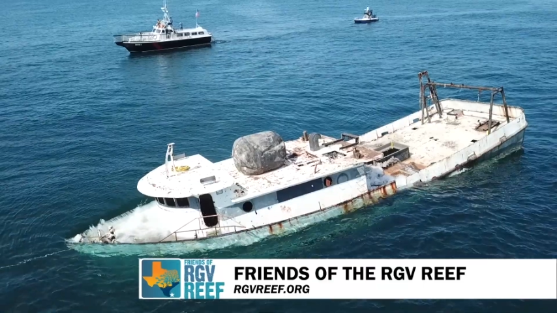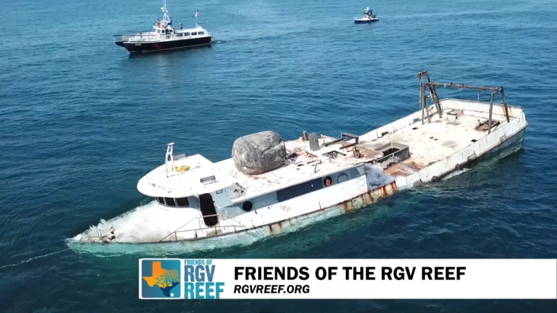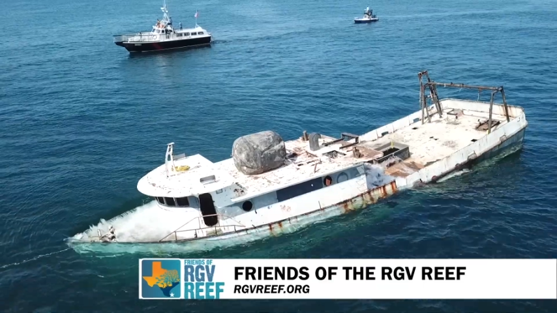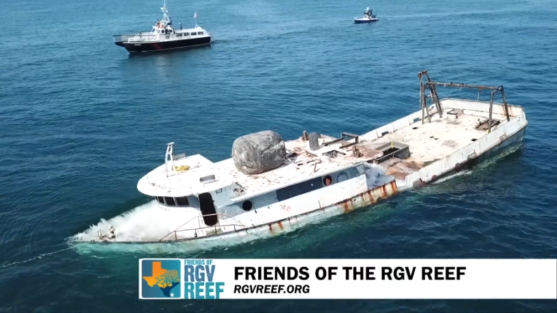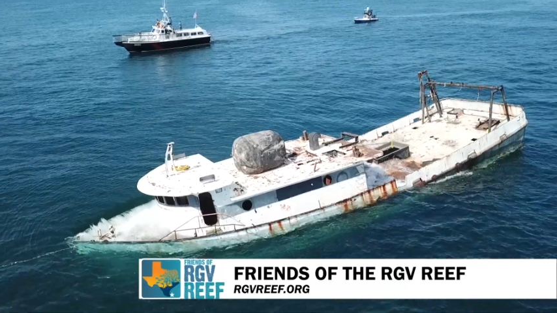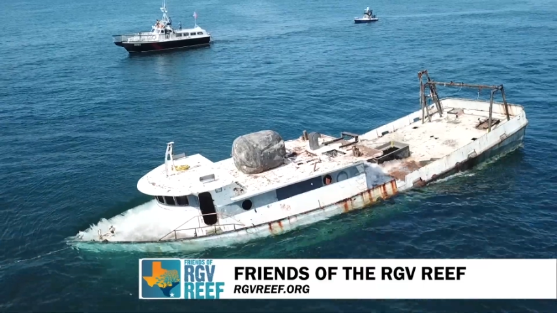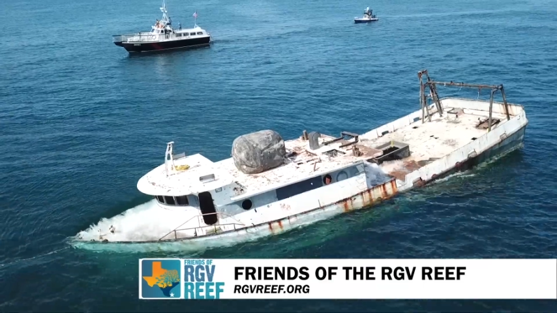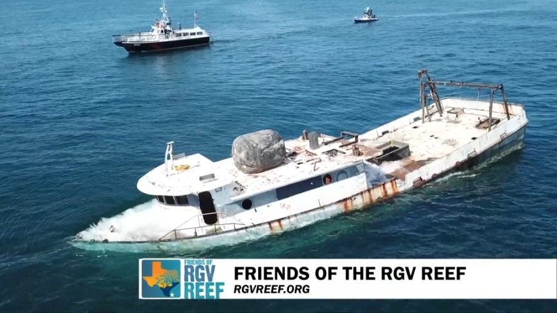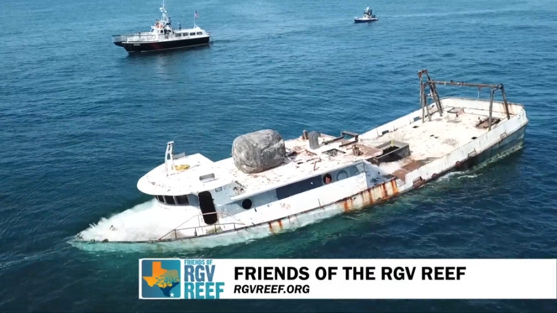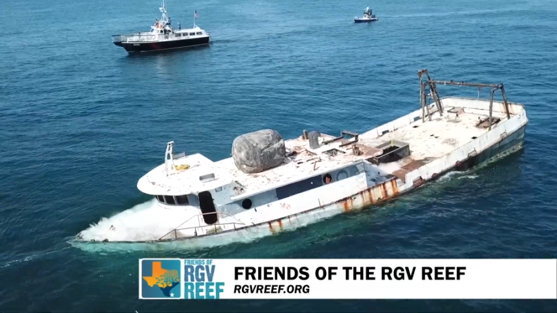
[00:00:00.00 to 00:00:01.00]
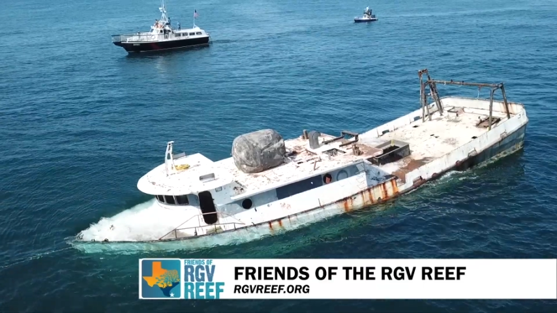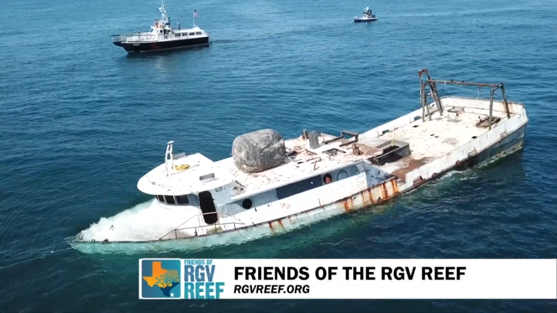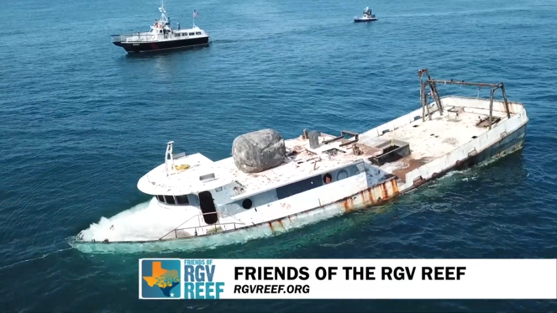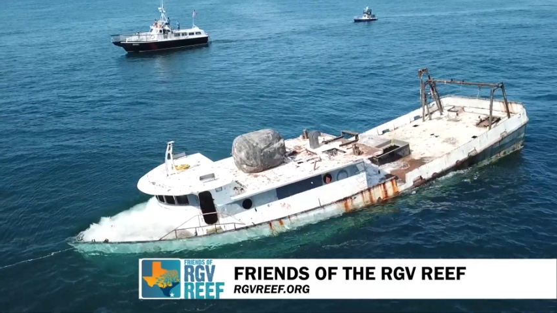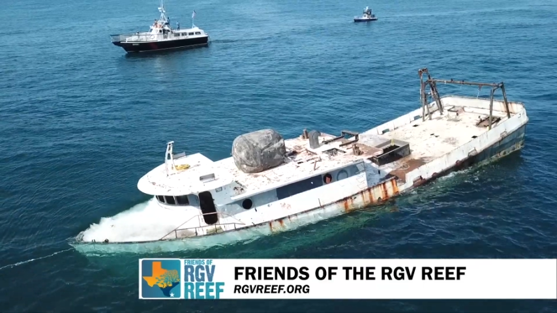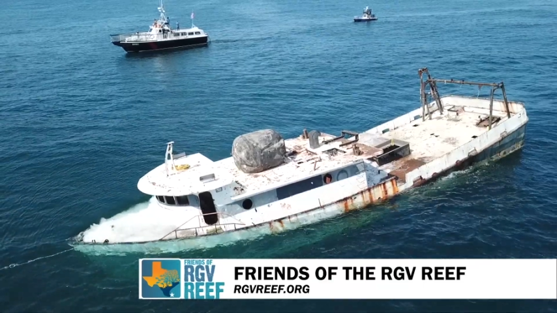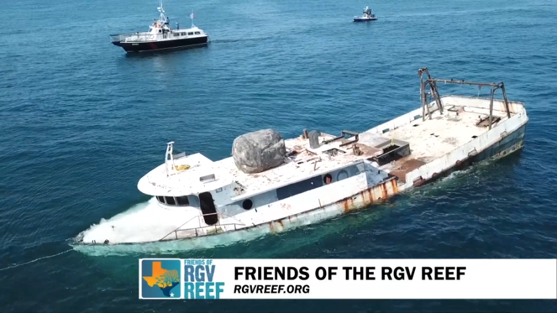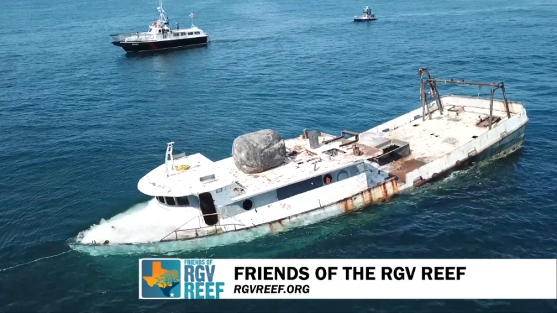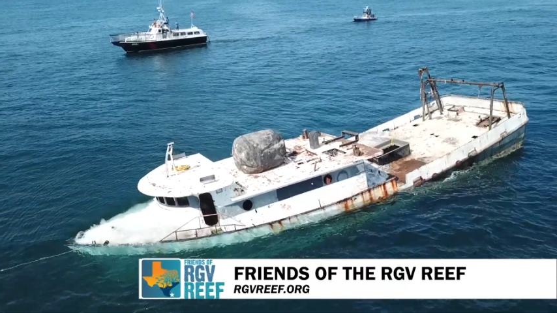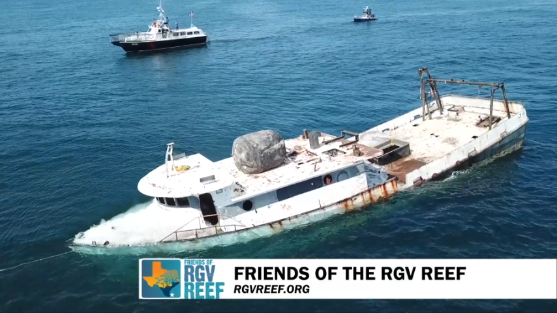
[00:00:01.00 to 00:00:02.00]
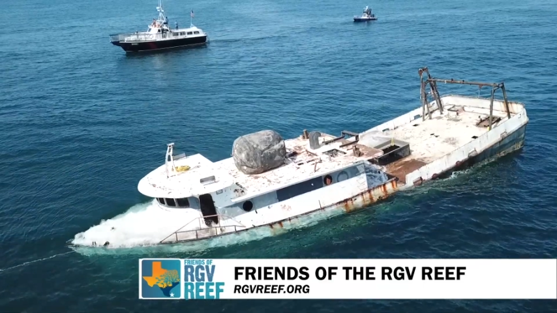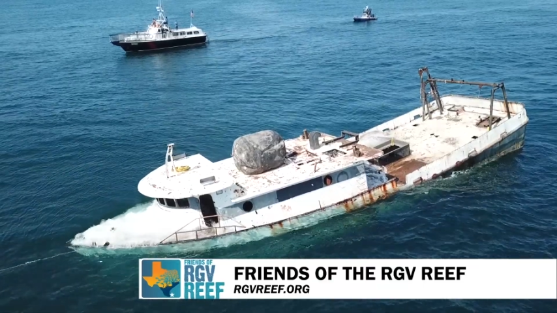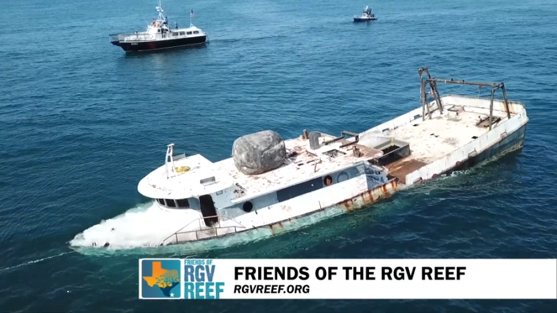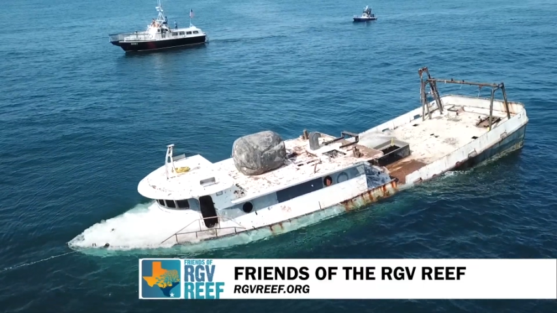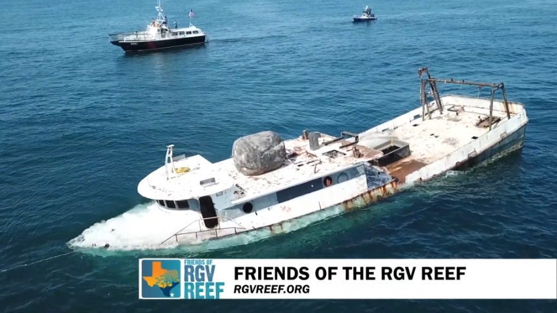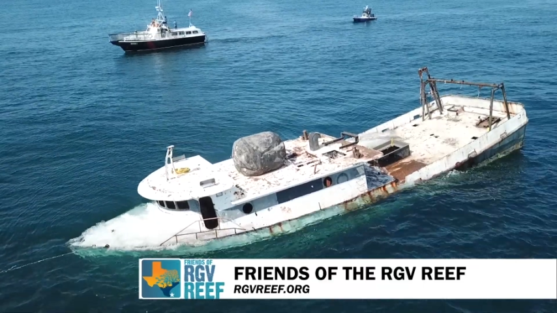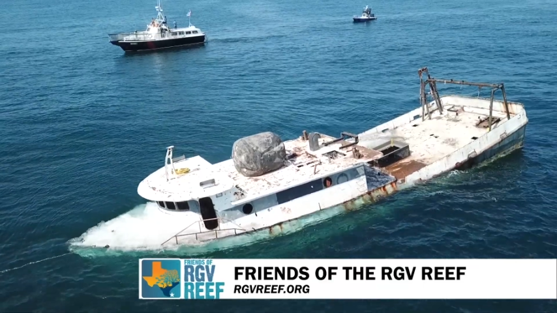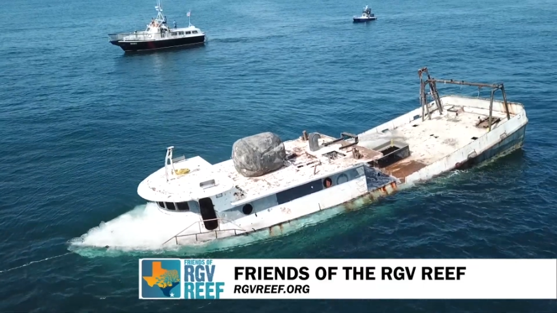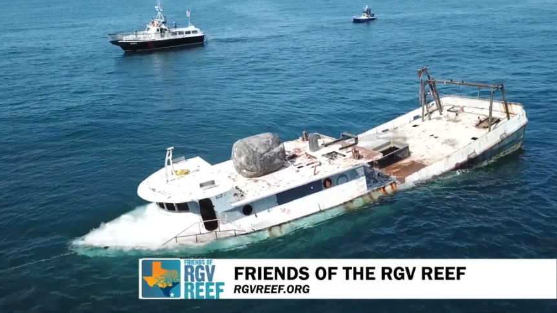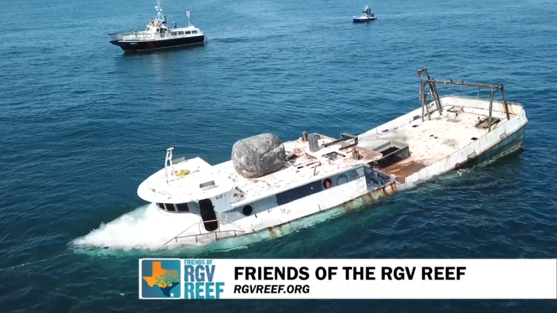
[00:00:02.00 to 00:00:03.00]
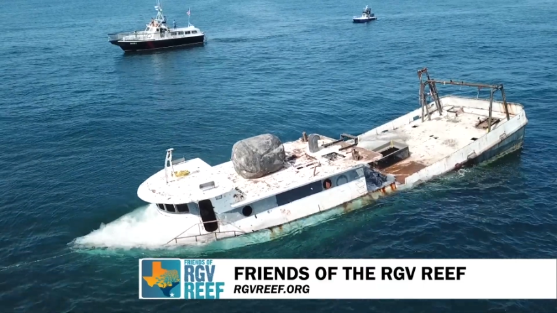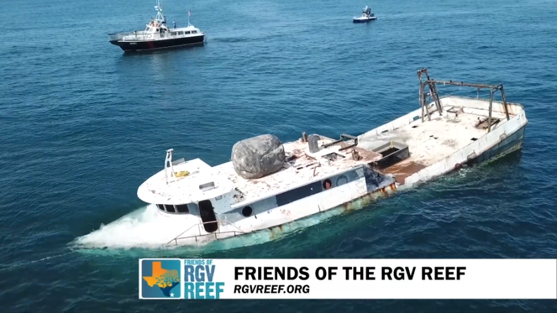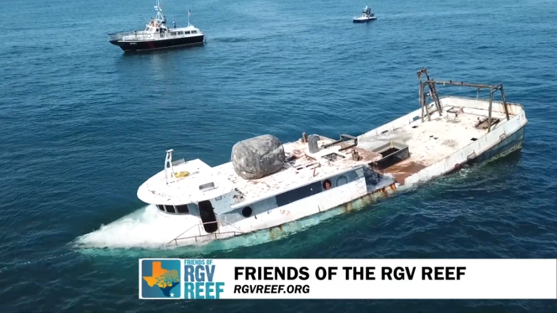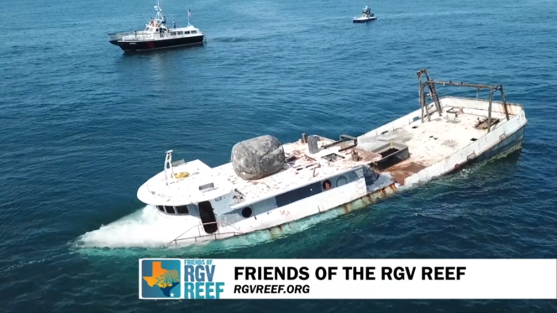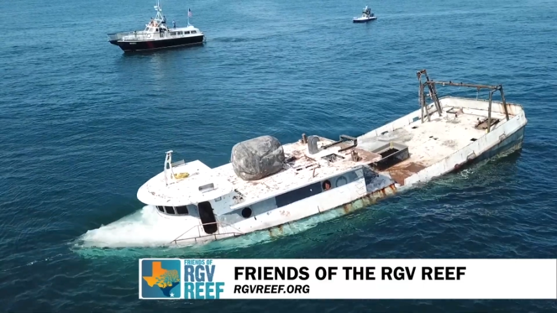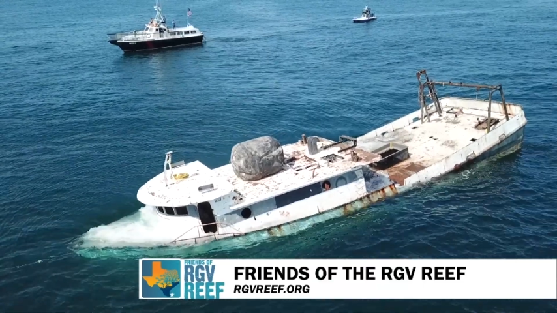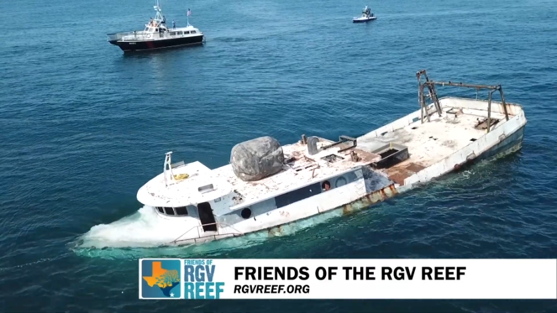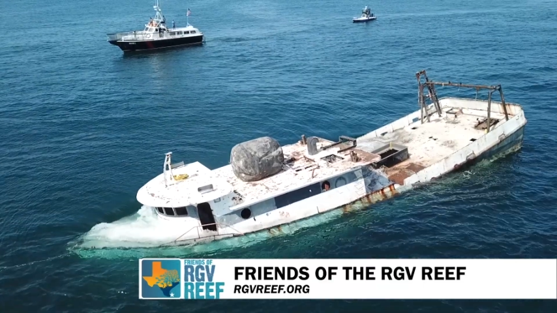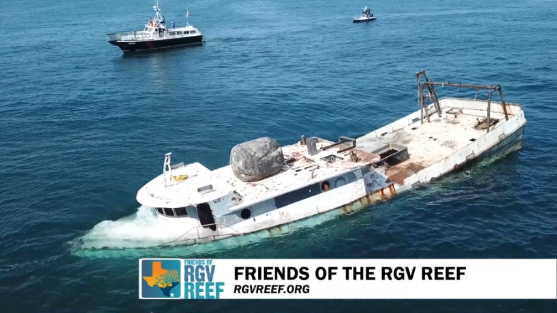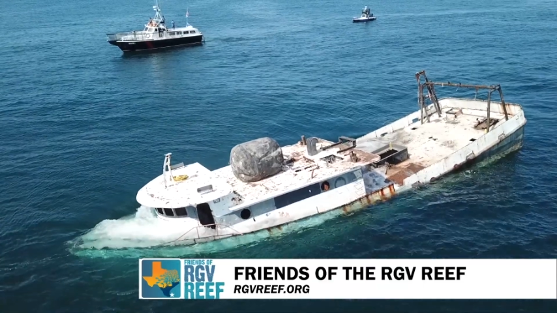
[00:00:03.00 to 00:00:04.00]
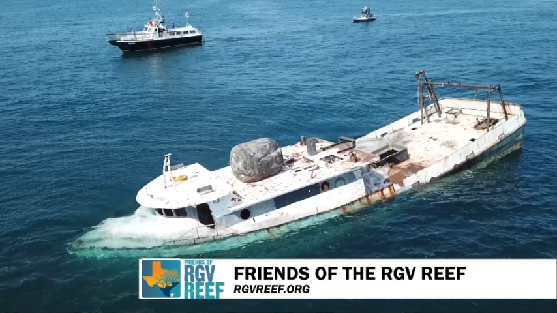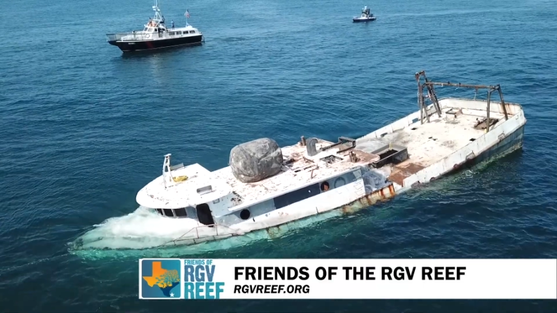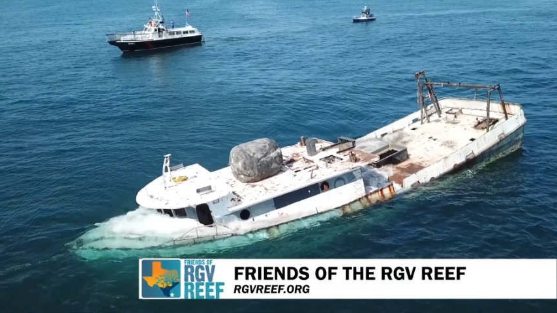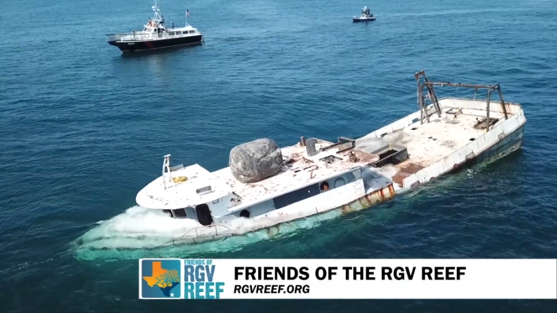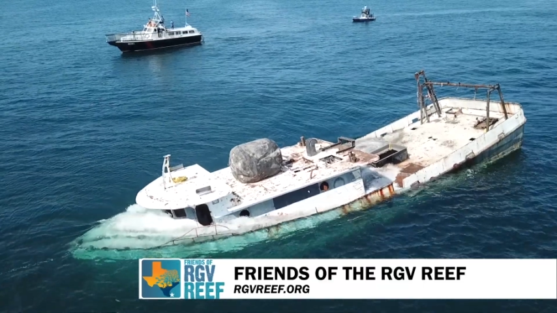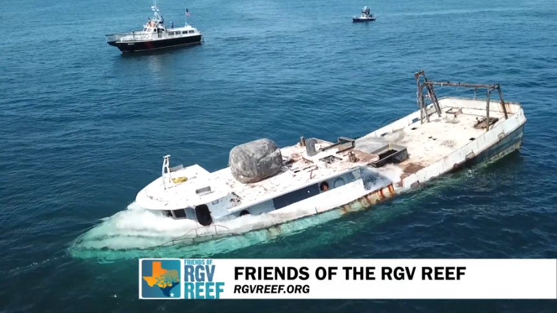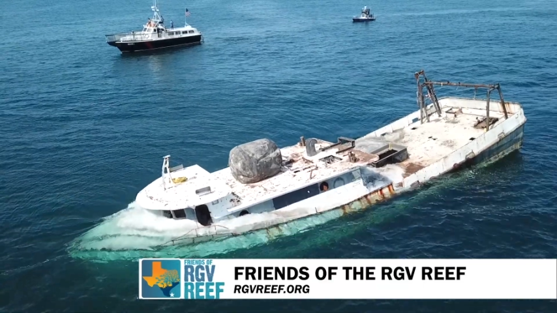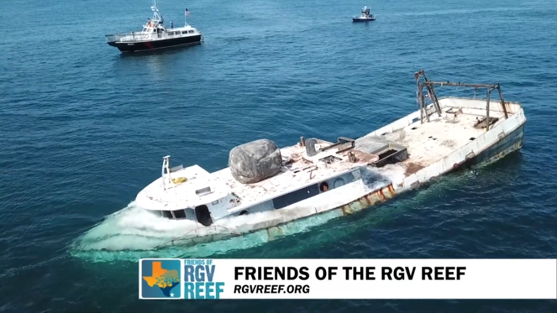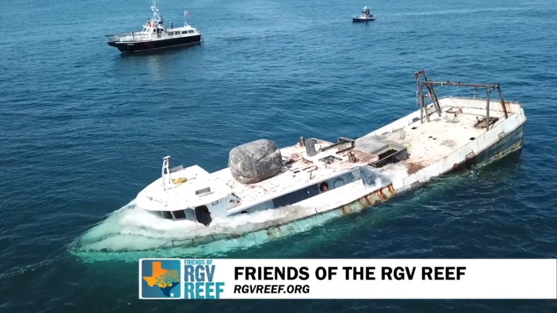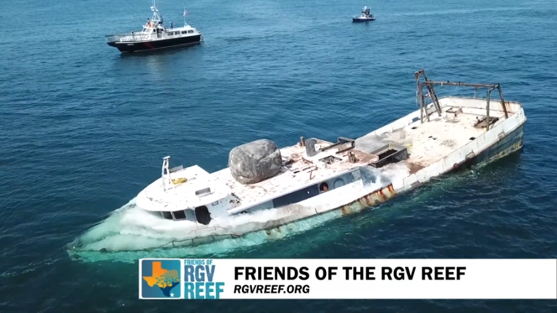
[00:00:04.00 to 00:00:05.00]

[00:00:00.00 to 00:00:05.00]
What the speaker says: No face is visible, so there are no lips to read.